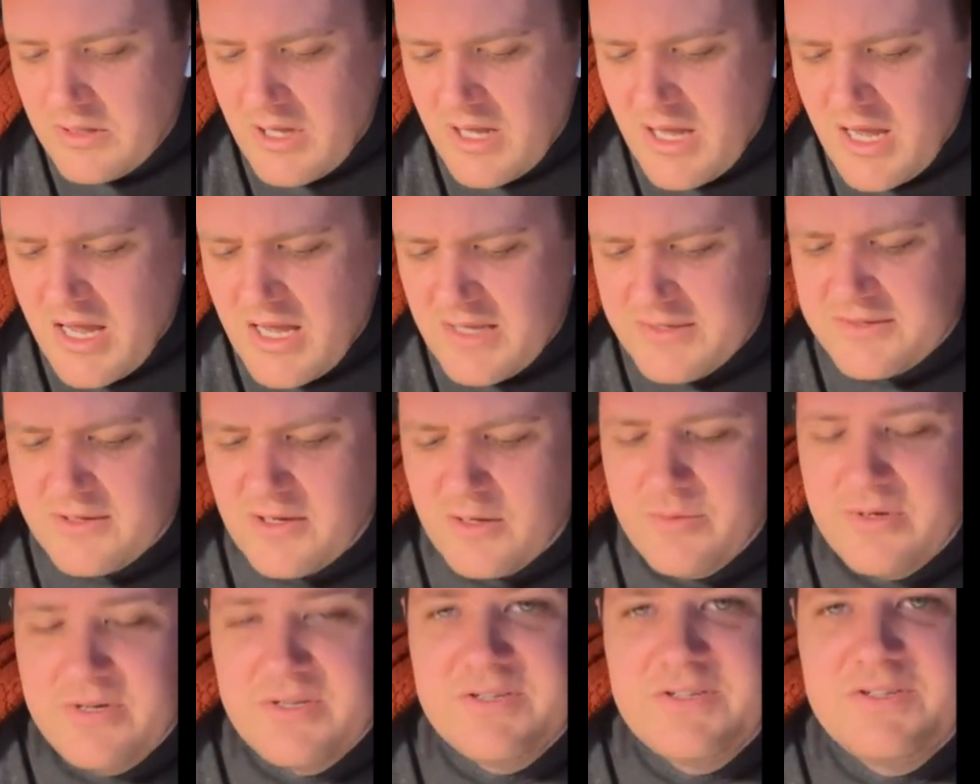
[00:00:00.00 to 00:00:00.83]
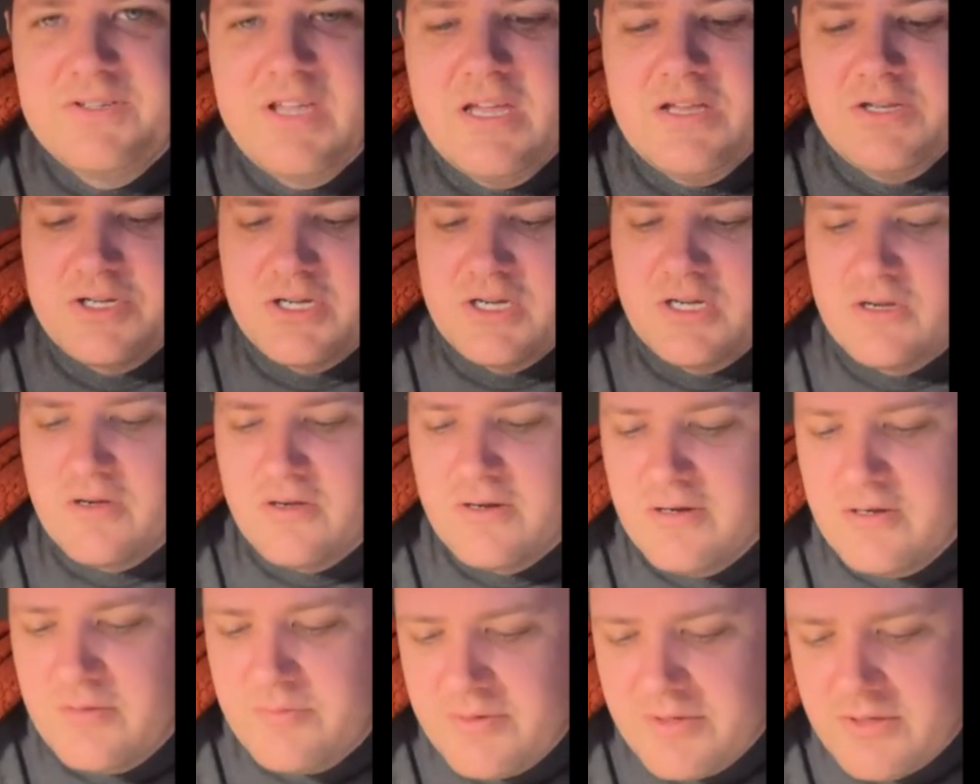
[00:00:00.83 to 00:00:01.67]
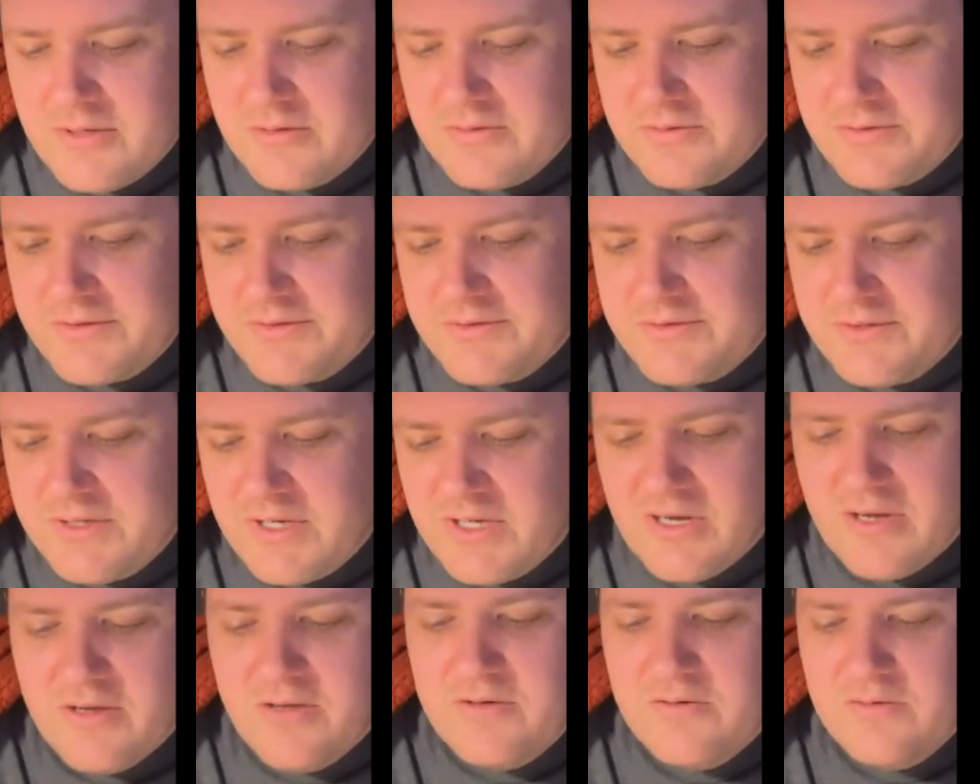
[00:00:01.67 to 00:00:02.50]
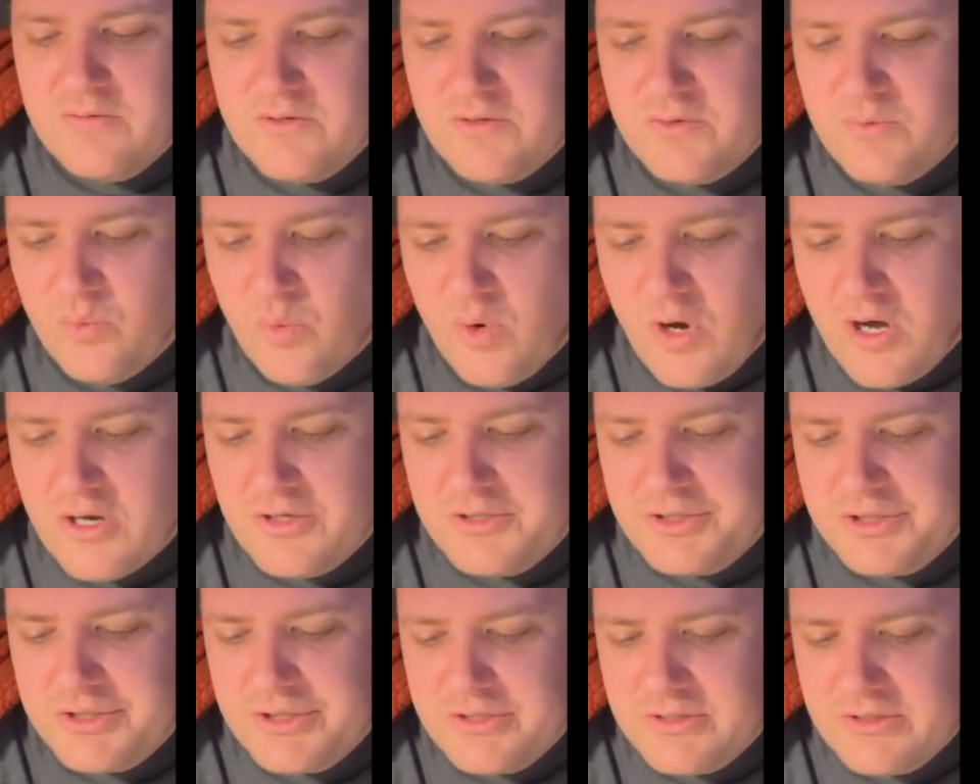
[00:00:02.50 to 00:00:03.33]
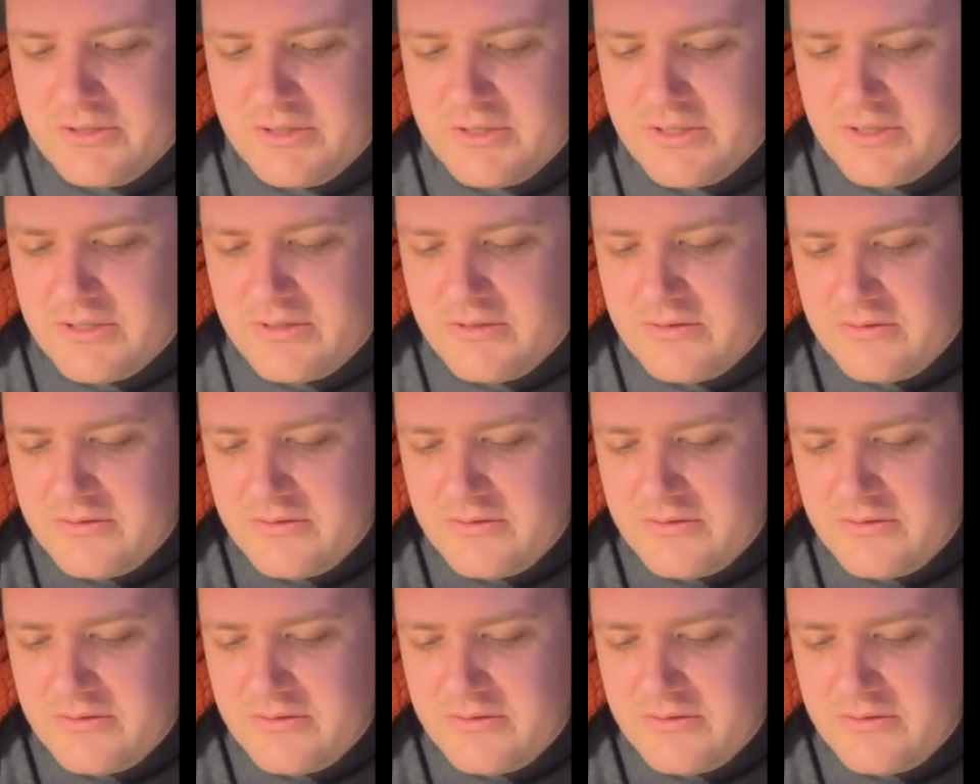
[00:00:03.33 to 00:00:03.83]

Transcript: Ah, it's got a bit of stitching on it, but it'll just you know it'll just wash. You know.